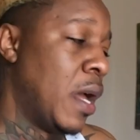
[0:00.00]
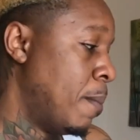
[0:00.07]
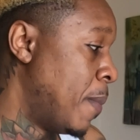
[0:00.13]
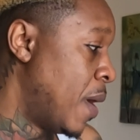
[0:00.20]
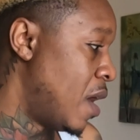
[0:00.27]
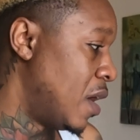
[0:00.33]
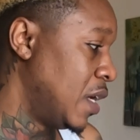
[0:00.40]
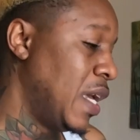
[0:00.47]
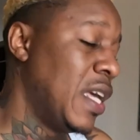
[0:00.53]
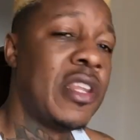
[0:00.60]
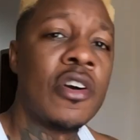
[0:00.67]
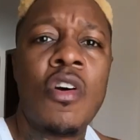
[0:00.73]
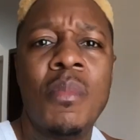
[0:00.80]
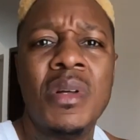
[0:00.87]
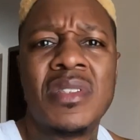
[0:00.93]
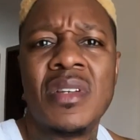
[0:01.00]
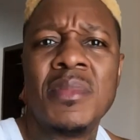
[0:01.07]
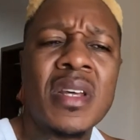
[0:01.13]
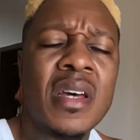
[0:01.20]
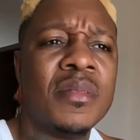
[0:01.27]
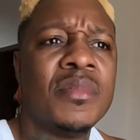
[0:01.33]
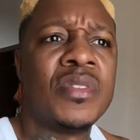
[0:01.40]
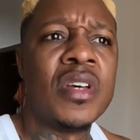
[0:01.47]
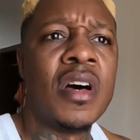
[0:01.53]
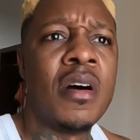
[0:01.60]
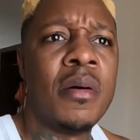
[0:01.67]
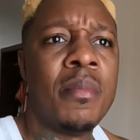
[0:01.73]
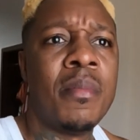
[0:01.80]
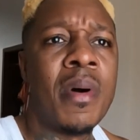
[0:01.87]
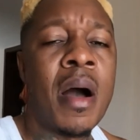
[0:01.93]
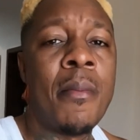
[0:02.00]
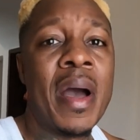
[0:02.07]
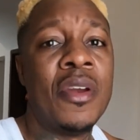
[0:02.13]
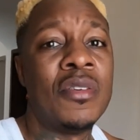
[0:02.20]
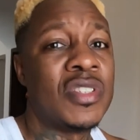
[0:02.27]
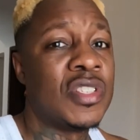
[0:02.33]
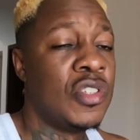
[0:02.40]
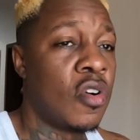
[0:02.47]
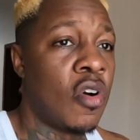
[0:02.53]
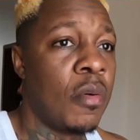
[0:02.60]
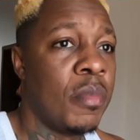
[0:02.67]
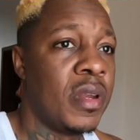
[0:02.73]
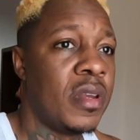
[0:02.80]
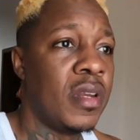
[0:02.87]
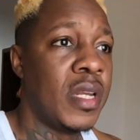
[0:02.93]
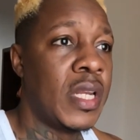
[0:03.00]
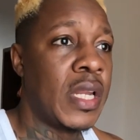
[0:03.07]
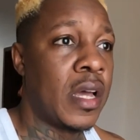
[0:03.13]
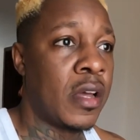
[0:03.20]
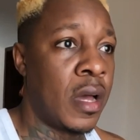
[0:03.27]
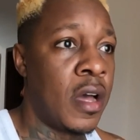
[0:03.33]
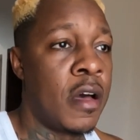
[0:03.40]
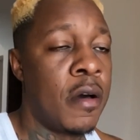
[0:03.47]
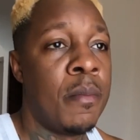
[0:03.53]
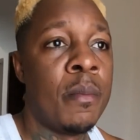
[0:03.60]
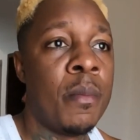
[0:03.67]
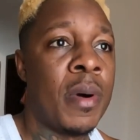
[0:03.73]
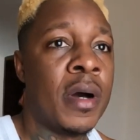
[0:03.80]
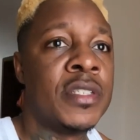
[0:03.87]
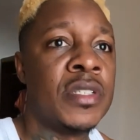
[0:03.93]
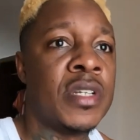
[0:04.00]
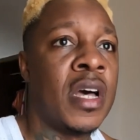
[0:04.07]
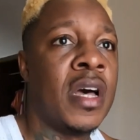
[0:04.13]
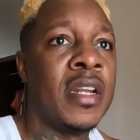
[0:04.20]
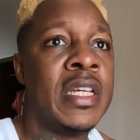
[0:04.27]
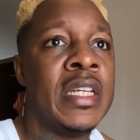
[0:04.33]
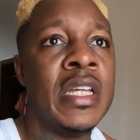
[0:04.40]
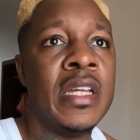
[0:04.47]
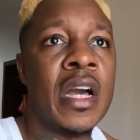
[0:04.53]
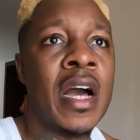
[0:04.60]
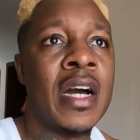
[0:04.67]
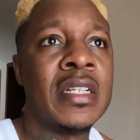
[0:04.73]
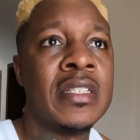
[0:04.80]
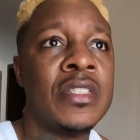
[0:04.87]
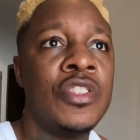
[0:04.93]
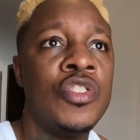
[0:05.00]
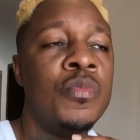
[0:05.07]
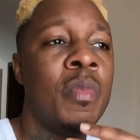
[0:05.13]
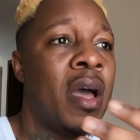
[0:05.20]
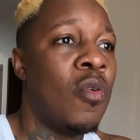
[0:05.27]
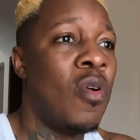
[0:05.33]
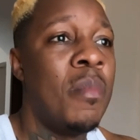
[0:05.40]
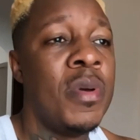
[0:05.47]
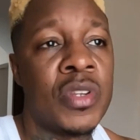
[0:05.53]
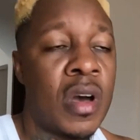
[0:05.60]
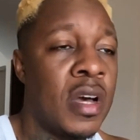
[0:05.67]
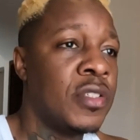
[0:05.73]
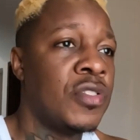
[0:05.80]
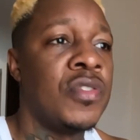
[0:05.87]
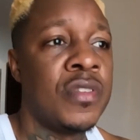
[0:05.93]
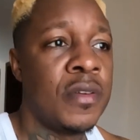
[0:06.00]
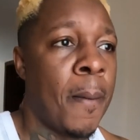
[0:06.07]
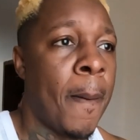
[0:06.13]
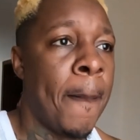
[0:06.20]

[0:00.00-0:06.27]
but in the comments sometimes I might not see your comment as early as you might want me to answer it.